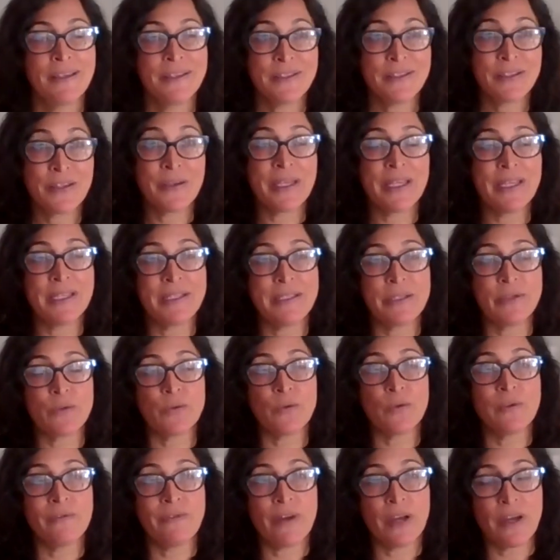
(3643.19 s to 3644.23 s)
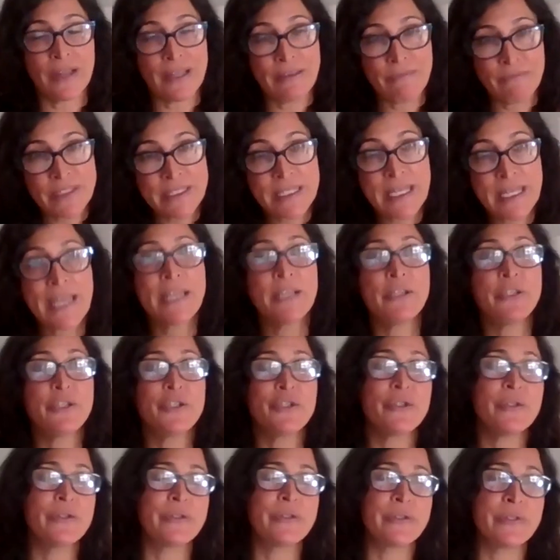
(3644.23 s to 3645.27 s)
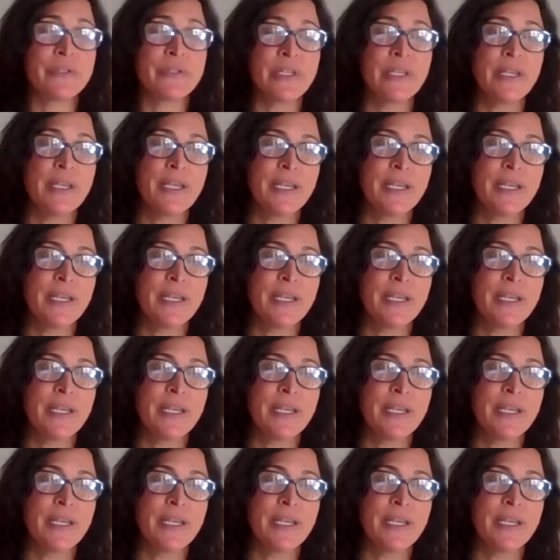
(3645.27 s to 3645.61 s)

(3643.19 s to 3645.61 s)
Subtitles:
So he did all of our invitations.